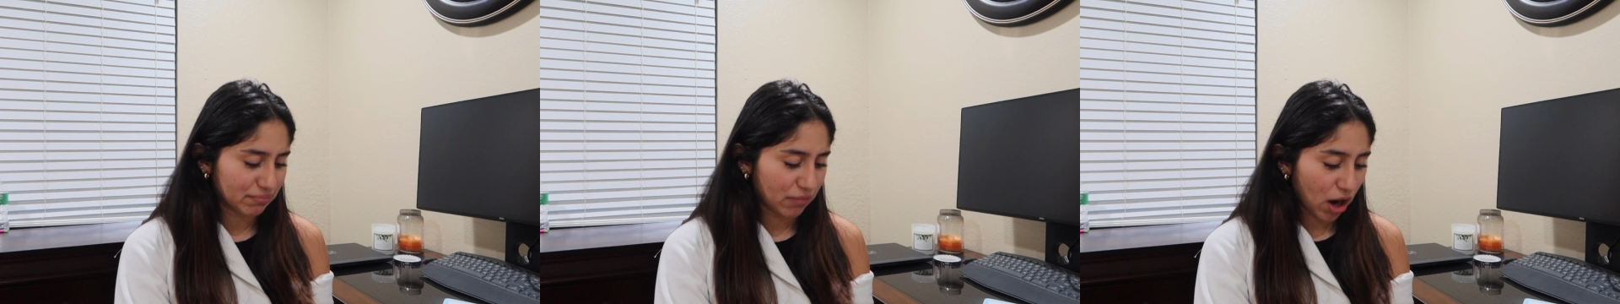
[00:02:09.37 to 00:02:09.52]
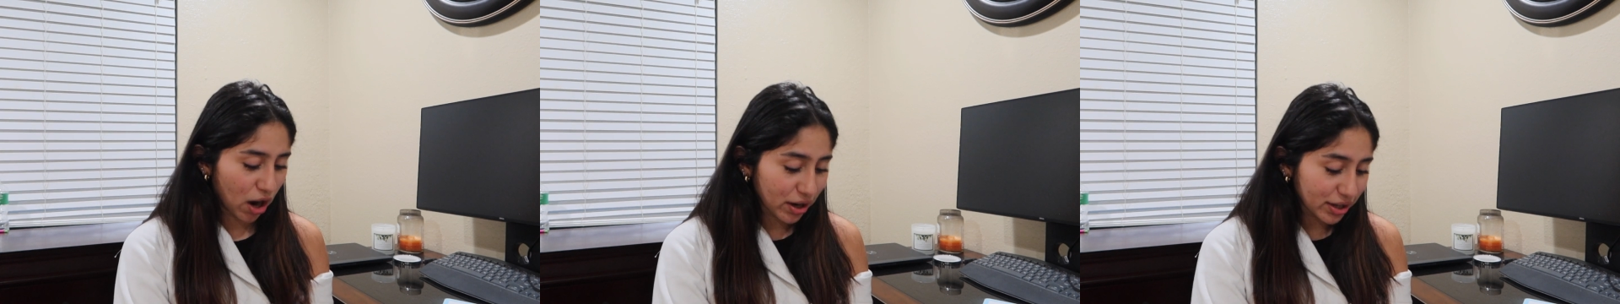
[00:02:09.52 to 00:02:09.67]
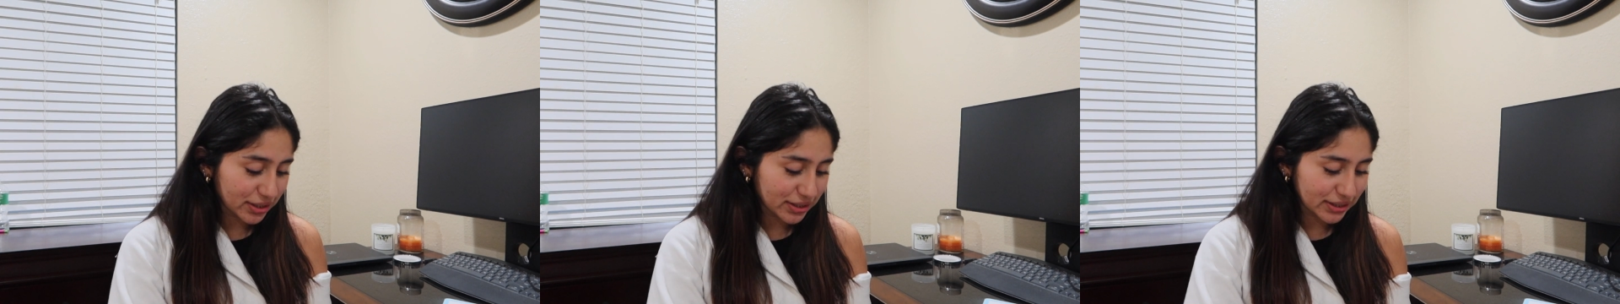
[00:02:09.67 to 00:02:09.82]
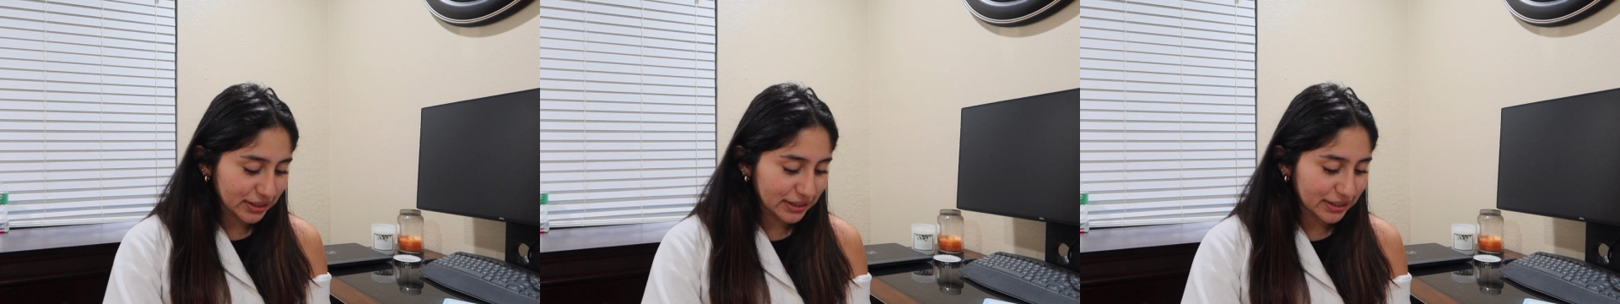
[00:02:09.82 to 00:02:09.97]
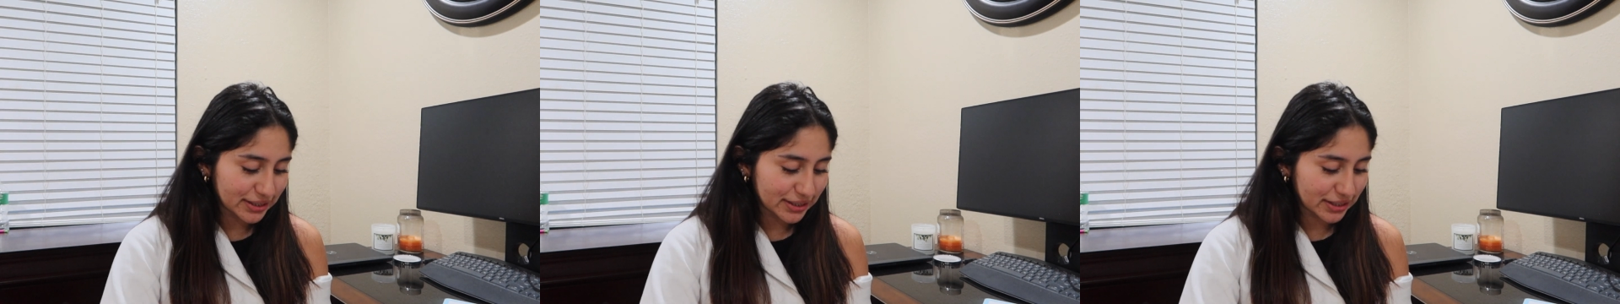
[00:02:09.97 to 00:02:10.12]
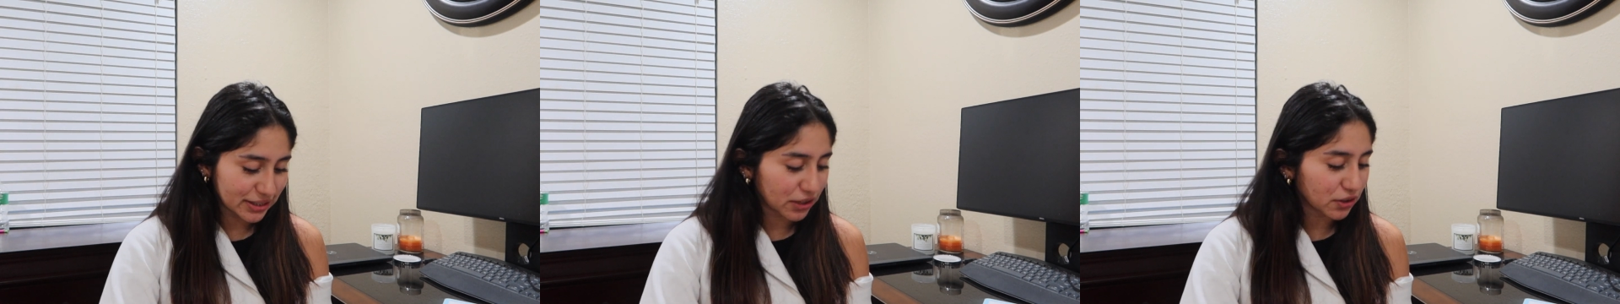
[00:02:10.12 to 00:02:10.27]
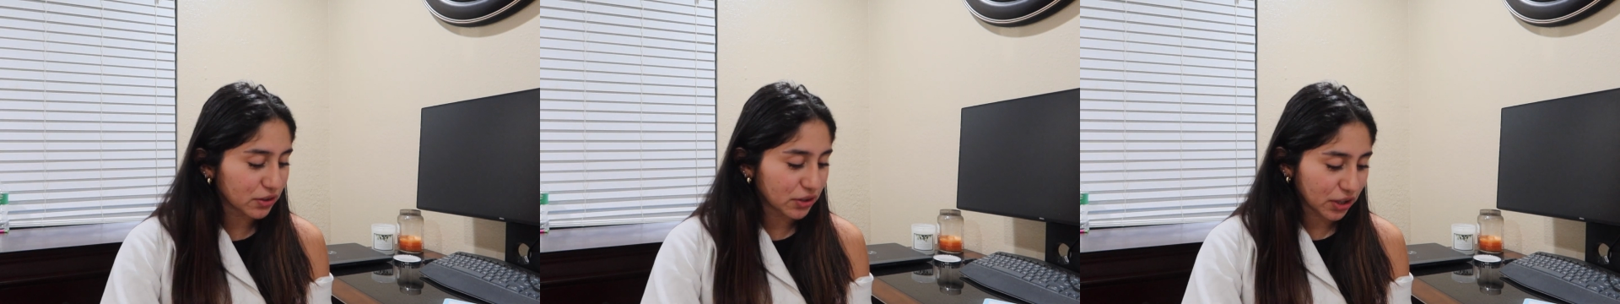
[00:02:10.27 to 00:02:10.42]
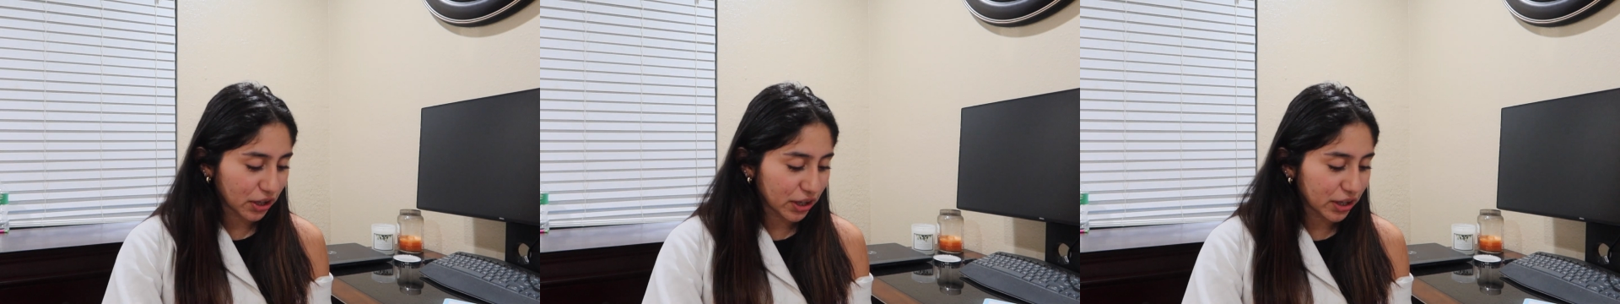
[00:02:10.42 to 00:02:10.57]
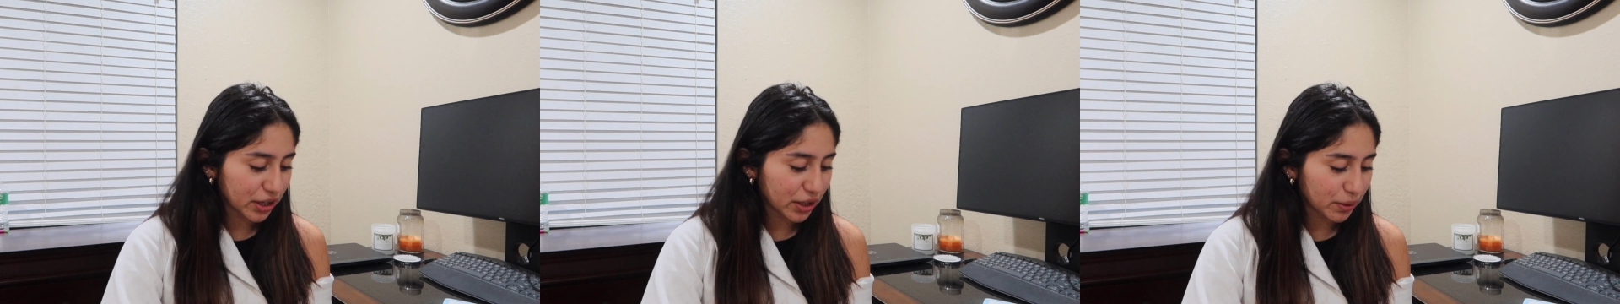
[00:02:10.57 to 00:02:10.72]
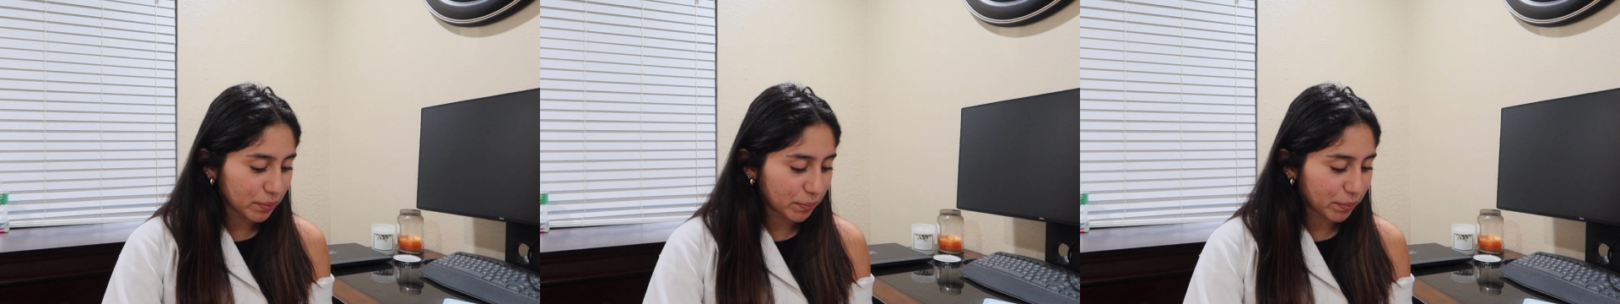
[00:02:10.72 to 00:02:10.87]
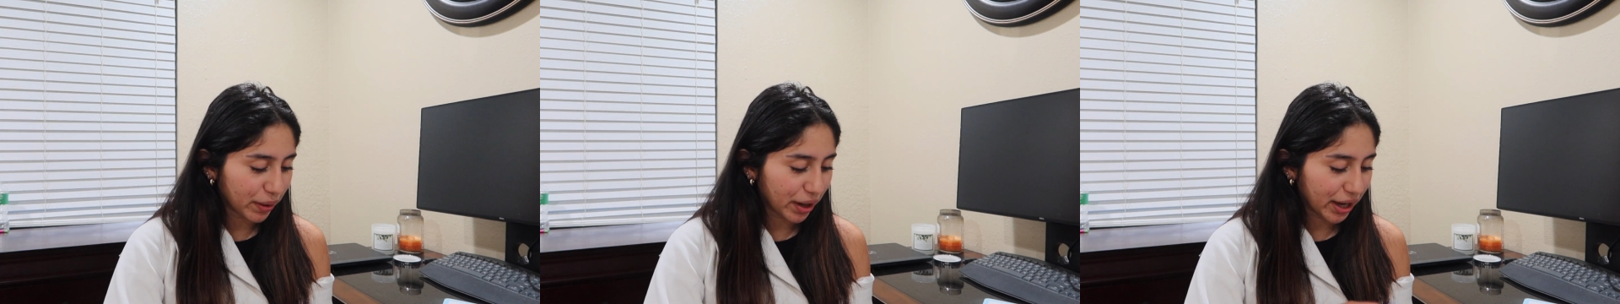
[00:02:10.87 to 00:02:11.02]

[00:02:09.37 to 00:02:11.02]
honestly still good,